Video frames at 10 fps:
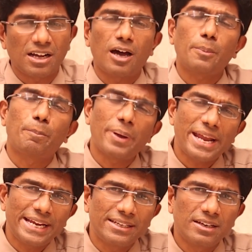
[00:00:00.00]
or
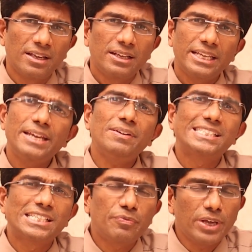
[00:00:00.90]
pain, even
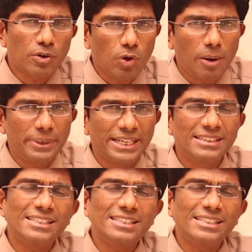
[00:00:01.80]
severe vomiting.